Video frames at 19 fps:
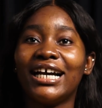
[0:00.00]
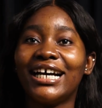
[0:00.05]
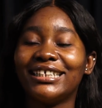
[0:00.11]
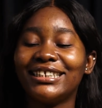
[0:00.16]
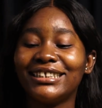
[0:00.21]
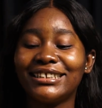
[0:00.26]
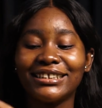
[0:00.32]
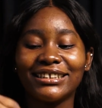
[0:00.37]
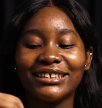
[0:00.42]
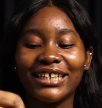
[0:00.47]
And
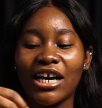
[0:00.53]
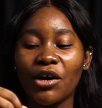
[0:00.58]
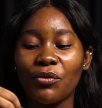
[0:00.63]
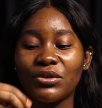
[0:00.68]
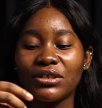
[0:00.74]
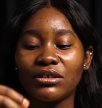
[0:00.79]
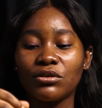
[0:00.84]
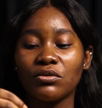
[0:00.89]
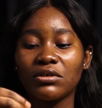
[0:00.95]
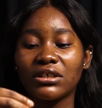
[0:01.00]
this is how
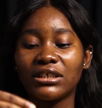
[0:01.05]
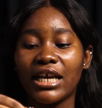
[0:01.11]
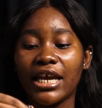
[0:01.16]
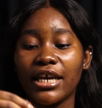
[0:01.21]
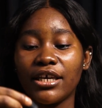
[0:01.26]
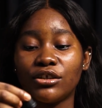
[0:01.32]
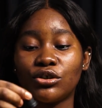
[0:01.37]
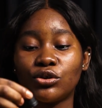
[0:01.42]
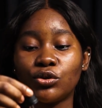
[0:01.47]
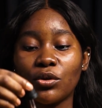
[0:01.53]
it looks like.
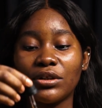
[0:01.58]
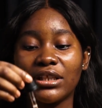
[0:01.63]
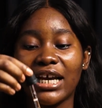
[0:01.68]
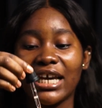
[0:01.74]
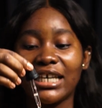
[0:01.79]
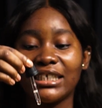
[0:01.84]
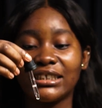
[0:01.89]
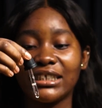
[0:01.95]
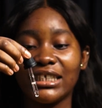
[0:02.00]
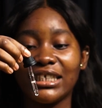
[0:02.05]
It's so
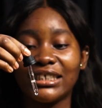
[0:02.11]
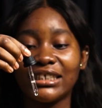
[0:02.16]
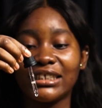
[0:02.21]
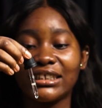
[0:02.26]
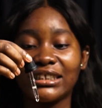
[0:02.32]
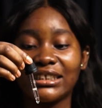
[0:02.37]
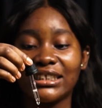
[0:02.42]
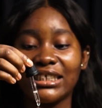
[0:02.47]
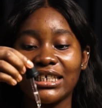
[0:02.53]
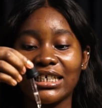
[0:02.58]
nice. It's
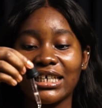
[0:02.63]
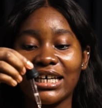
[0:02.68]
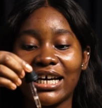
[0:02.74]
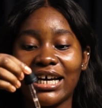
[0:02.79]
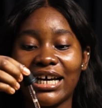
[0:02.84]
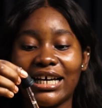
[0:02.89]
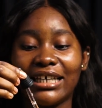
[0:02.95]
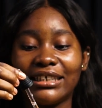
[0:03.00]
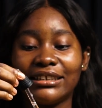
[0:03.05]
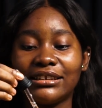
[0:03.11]
thick
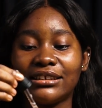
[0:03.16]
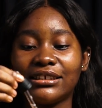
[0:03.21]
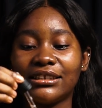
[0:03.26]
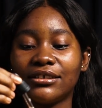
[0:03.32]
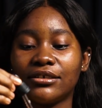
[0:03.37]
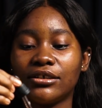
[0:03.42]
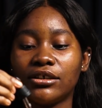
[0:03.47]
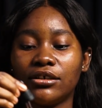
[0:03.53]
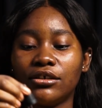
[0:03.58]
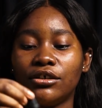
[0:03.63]
and
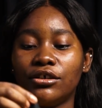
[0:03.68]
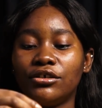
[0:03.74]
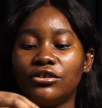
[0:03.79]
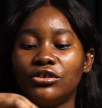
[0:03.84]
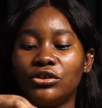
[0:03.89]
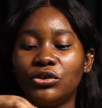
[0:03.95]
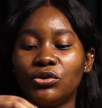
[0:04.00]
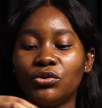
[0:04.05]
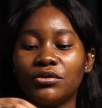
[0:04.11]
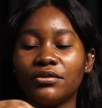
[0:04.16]

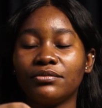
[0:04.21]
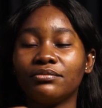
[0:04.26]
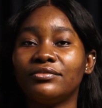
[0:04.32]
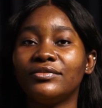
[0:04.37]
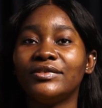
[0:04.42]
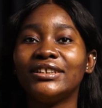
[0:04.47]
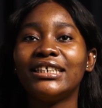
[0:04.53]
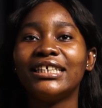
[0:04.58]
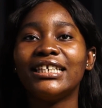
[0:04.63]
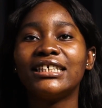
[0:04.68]

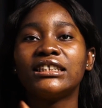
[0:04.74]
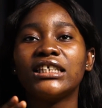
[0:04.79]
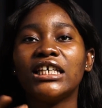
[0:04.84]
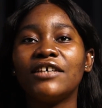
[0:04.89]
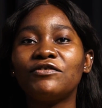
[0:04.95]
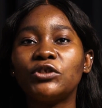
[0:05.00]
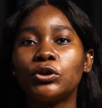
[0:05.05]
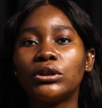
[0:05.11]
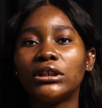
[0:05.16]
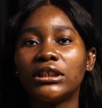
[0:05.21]
it
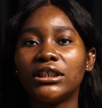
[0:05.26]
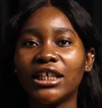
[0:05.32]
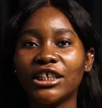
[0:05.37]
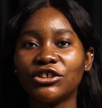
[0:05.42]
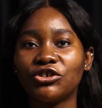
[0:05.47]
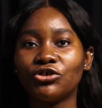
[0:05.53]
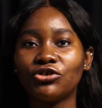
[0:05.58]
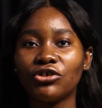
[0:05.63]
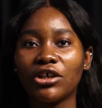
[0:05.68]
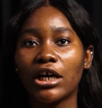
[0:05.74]
gives you the
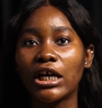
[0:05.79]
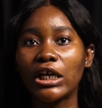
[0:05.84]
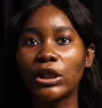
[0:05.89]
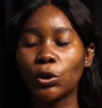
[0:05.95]
natural